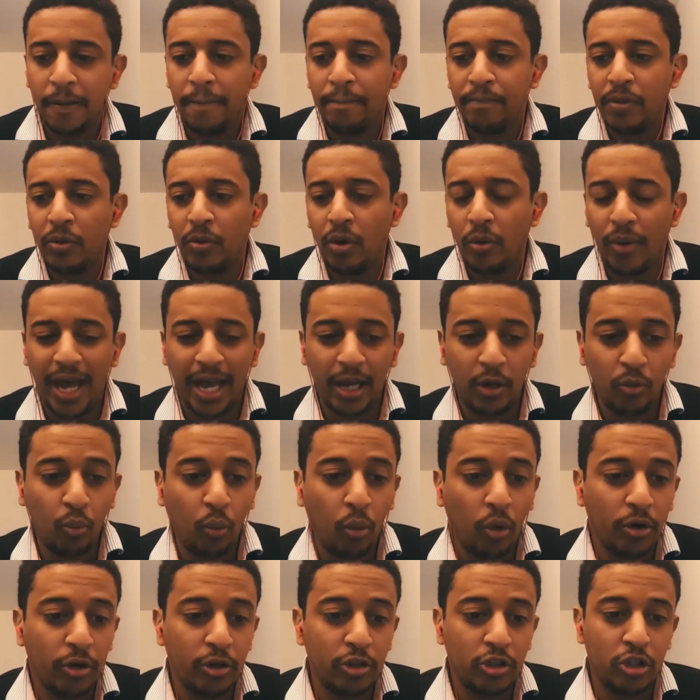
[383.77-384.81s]
where we had
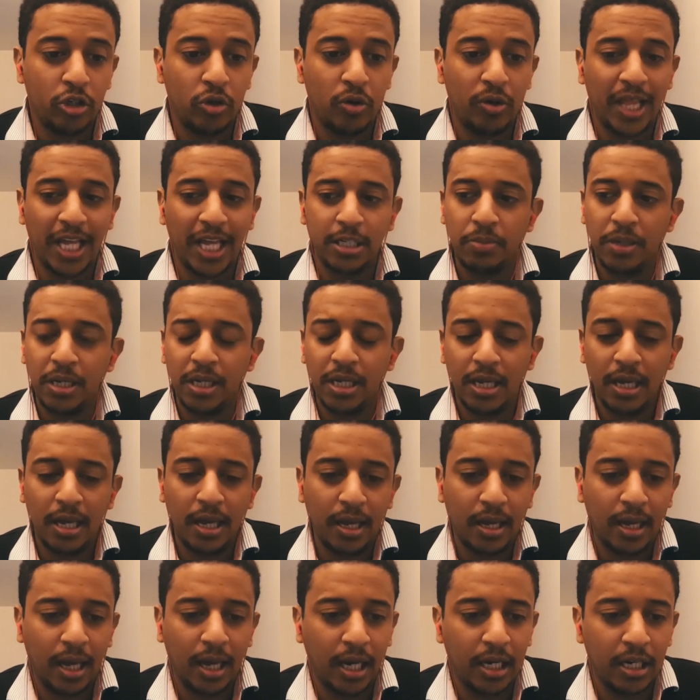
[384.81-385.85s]
one or two, and that's been their
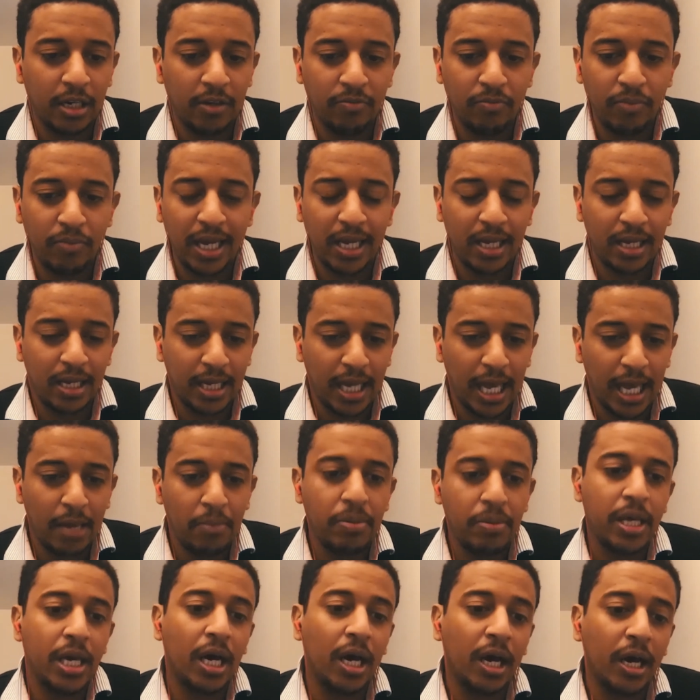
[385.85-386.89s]
kind of main
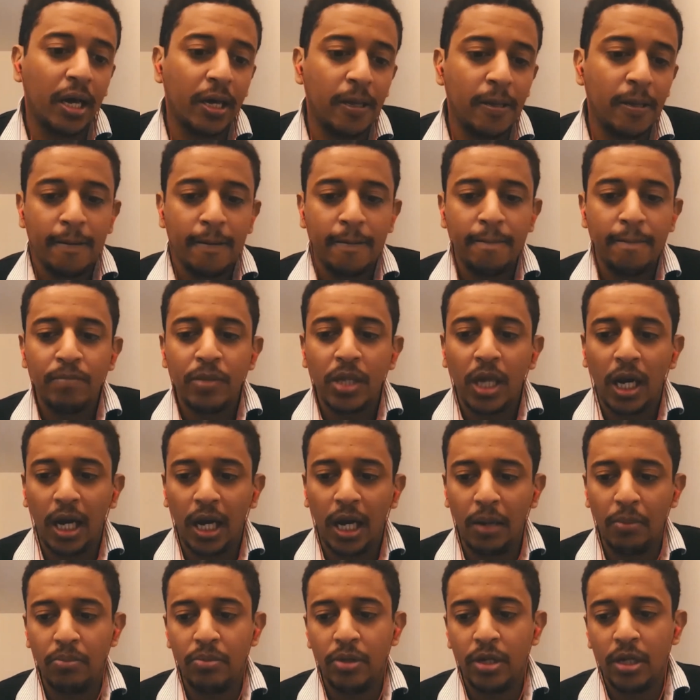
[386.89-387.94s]
KPI,
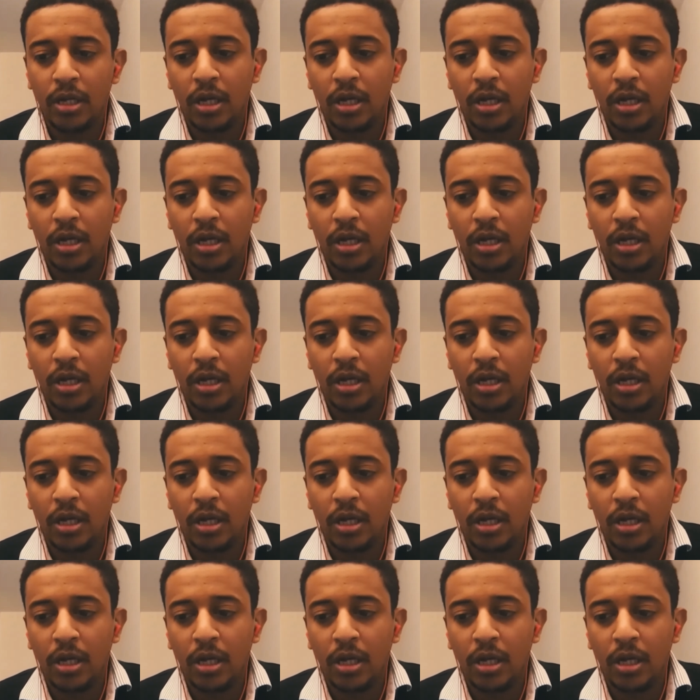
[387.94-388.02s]
um,